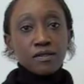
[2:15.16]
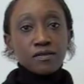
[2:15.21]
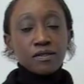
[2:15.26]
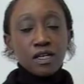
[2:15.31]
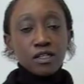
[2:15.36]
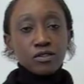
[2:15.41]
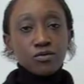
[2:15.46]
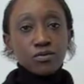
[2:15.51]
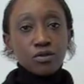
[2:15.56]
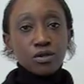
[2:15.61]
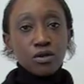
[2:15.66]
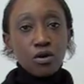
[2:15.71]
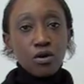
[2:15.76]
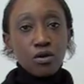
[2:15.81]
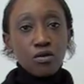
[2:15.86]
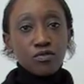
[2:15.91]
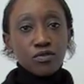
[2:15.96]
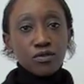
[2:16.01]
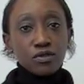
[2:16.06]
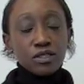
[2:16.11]
that will
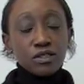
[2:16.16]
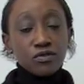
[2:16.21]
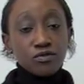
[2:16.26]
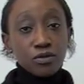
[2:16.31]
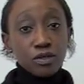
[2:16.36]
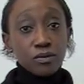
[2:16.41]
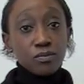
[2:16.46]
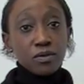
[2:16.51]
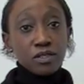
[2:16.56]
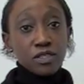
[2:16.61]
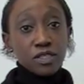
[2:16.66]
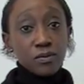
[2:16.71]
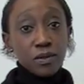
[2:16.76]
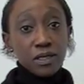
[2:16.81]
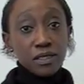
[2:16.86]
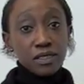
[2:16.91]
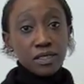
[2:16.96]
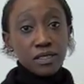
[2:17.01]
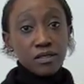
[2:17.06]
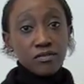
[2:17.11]
offer different
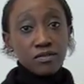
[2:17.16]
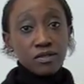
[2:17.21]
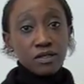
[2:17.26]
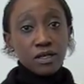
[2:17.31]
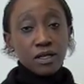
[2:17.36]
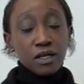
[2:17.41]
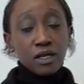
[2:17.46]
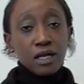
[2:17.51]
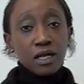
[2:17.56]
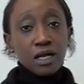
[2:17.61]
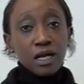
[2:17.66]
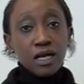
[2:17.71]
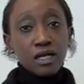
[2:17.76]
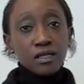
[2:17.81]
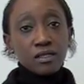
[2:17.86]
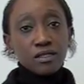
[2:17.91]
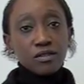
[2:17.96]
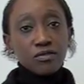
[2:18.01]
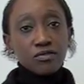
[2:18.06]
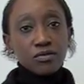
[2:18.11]
perspectives
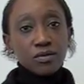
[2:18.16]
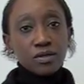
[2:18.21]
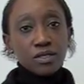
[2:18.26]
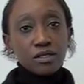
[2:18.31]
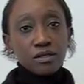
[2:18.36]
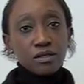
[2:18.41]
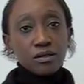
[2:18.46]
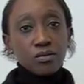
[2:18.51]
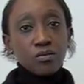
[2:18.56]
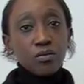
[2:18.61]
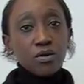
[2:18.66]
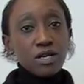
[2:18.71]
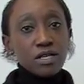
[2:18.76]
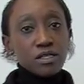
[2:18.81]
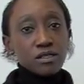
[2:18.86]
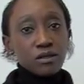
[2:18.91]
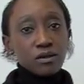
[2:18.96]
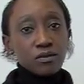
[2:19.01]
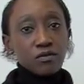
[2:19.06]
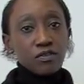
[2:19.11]
and different
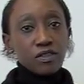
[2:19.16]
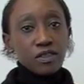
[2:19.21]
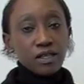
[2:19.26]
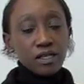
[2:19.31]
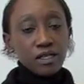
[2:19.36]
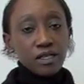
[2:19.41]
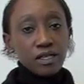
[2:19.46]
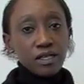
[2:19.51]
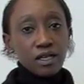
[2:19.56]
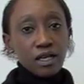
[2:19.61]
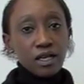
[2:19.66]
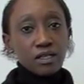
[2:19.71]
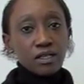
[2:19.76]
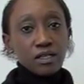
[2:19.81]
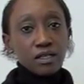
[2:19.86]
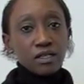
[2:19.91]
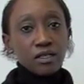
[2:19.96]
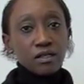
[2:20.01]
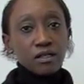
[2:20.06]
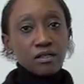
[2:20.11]
ways of thinking
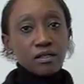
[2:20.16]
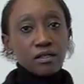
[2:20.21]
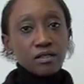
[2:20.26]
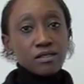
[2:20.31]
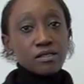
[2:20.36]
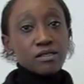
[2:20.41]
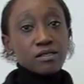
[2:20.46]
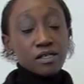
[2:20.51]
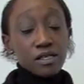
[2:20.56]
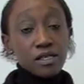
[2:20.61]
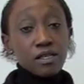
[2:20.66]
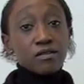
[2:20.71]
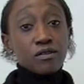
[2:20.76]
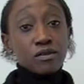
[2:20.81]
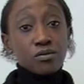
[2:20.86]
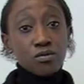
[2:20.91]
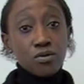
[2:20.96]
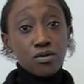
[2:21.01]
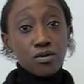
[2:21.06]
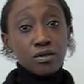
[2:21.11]
and seeing the
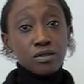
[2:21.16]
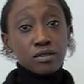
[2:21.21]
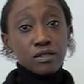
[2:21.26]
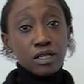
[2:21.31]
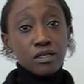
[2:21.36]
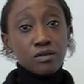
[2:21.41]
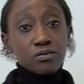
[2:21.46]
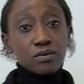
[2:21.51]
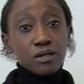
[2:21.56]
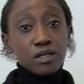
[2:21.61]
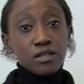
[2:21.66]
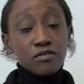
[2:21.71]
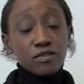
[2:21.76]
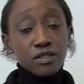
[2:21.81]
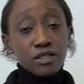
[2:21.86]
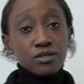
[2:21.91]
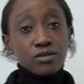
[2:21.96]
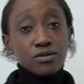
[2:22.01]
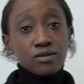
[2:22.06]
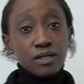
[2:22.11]
world that we live
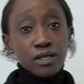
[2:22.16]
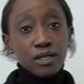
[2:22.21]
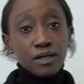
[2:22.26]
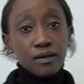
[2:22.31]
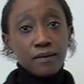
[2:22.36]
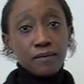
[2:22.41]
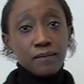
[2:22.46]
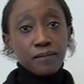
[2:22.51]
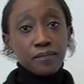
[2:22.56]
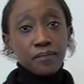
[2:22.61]
in today.